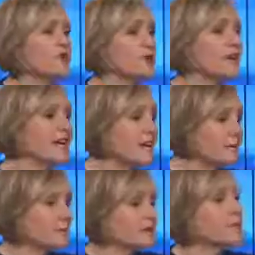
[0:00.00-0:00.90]
to put money it.
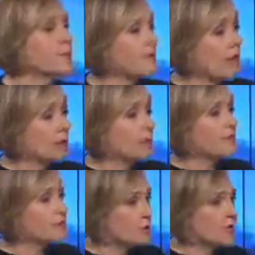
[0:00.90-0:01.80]
for it. That's probably an argument
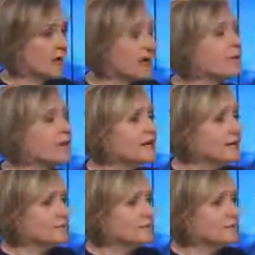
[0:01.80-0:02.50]
for doing it anyway.